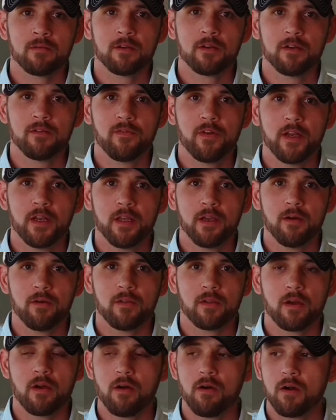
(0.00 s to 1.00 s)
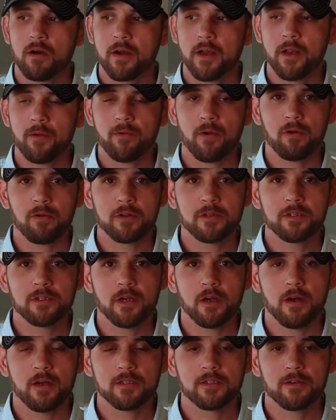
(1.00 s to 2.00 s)
good video of the car, any rolling
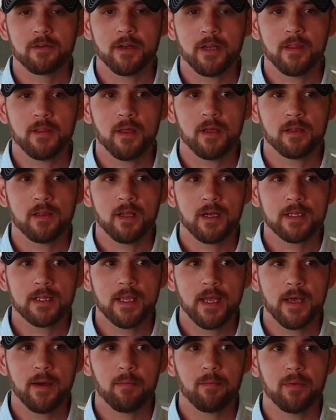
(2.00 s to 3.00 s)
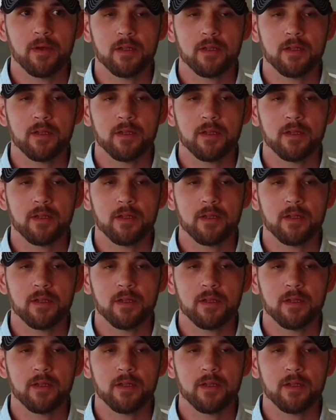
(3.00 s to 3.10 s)
shots or anything like that,